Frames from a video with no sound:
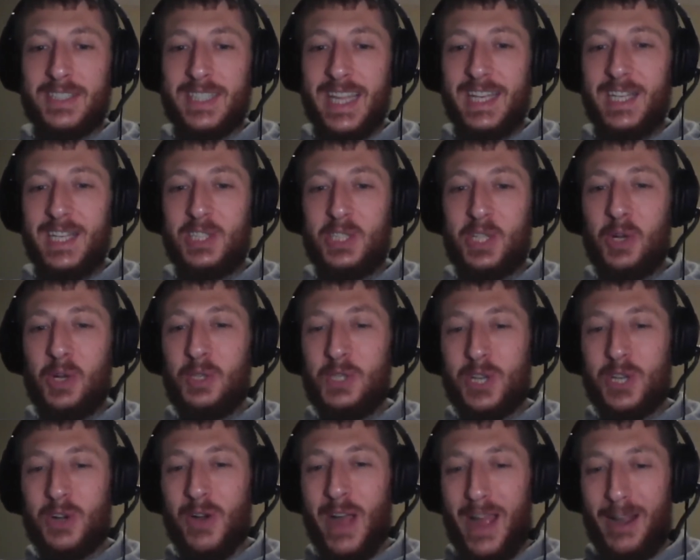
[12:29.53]
They need two
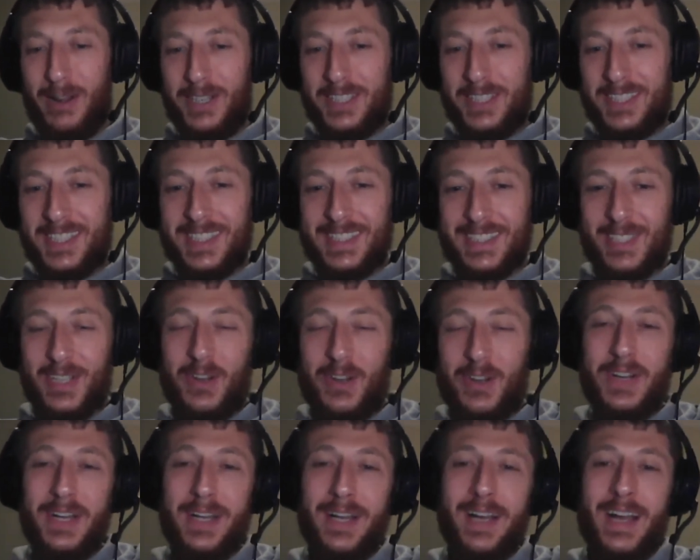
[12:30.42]
Joe Harrises.
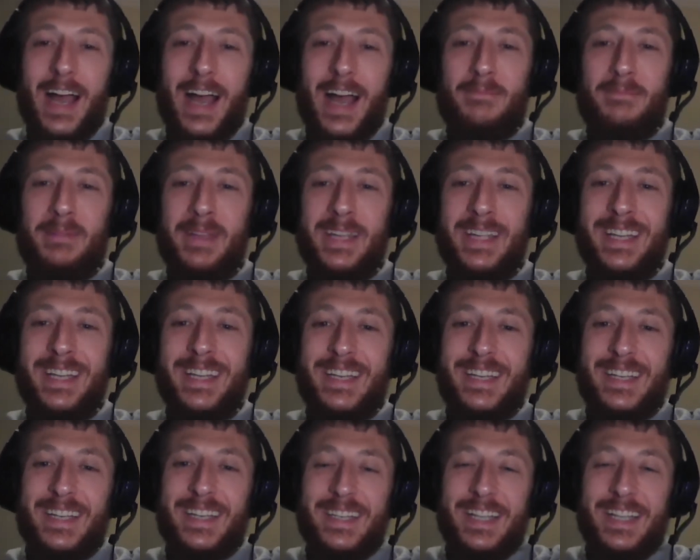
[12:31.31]
So I mean,